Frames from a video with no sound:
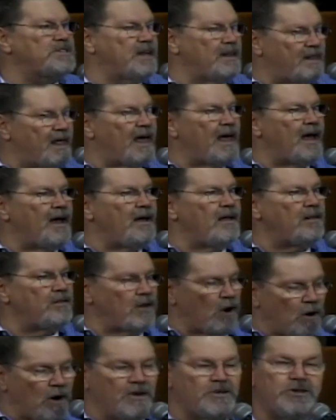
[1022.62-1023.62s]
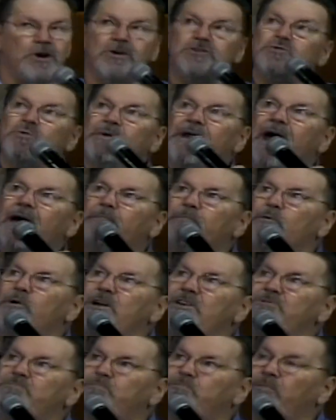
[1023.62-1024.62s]
said they, the early church, went out and
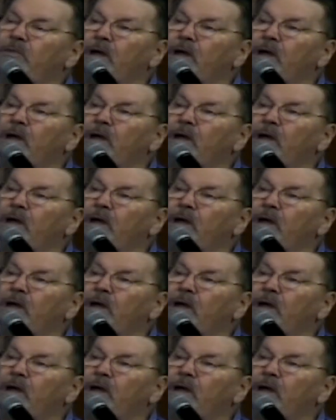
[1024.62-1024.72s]
preached,